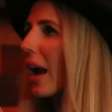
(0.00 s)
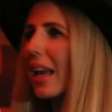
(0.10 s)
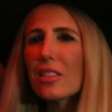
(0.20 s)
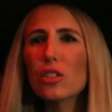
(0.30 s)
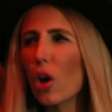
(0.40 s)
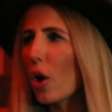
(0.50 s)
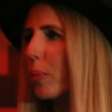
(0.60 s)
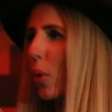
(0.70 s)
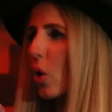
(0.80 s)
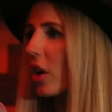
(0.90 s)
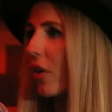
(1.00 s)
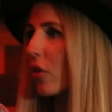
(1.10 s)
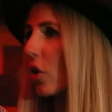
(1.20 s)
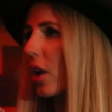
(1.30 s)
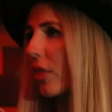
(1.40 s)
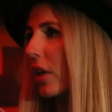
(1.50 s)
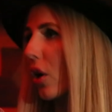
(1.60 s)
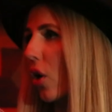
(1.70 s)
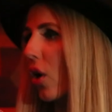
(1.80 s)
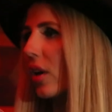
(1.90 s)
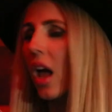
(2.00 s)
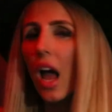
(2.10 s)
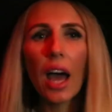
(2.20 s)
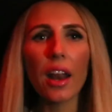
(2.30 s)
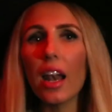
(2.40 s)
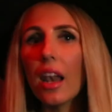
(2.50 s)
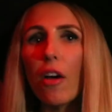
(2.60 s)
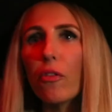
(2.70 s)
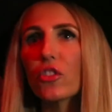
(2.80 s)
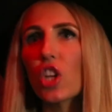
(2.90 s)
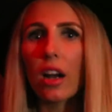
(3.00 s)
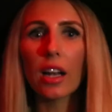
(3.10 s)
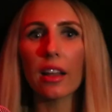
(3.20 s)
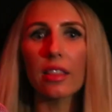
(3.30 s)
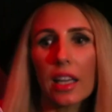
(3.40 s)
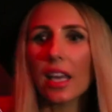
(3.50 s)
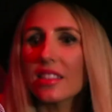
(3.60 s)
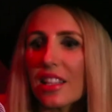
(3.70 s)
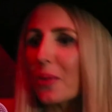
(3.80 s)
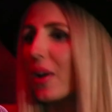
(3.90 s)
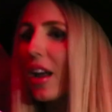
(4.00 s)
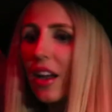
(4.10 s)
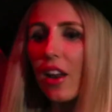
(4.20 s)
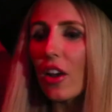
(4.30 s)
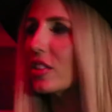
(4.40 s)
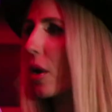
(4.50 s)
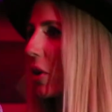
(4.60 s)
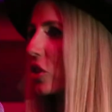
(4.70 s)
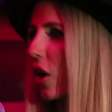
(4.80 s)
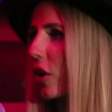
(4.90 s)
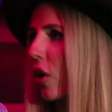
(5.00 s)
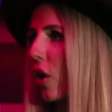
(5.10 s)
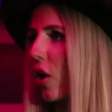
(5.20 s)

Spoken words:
I get so bored if I've got nothing on, and I love juggling the kids. There's so much going on.